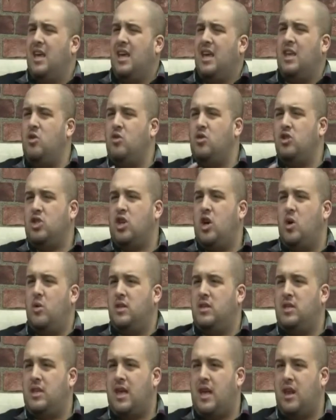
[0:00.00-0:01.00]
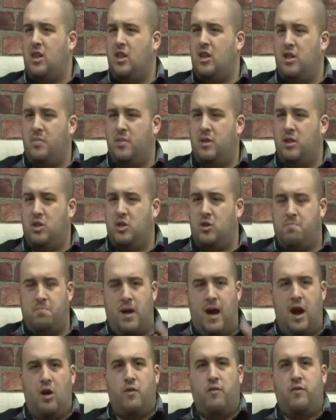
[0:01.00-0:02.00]
Can you just go into that a little bit so
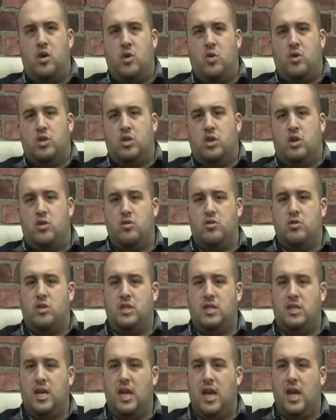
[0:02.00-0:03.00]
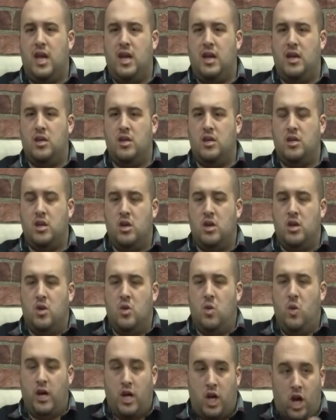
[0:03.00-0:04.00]
our viewers understand
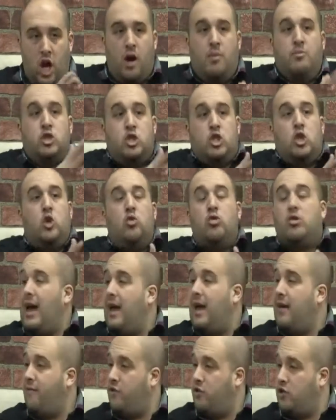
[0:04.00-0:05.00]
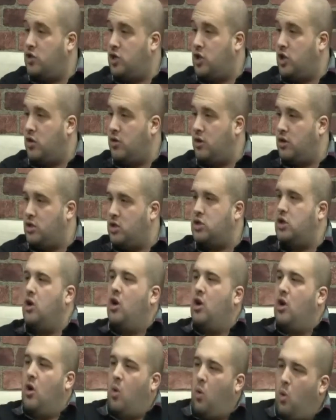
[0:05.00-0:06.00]
when it comes to life insurance,
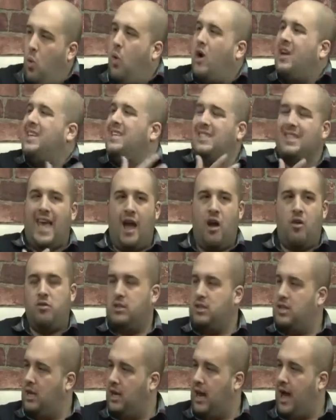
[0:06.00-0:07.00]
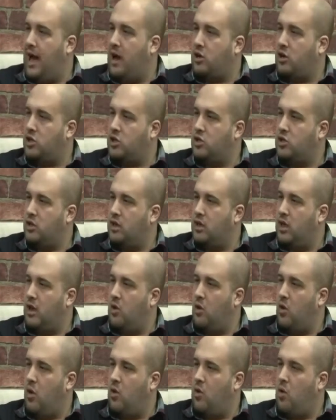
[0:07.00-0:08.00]
what is guaranteed actually,
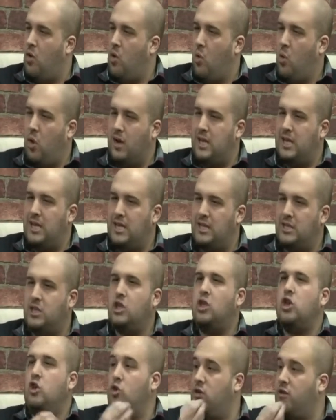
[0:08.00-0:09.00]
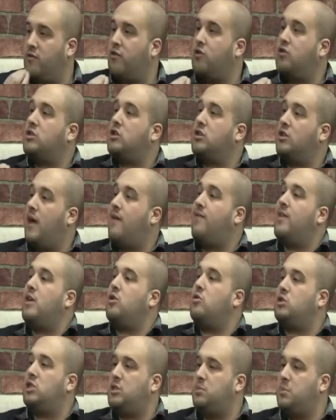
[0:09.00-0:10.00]
and what is the universal life that
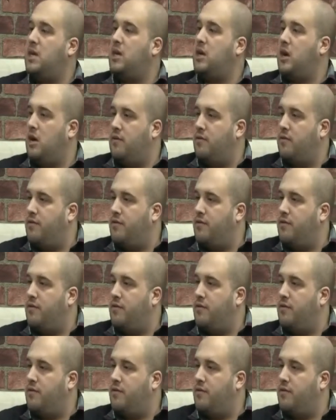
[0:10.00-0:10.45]
you speak of?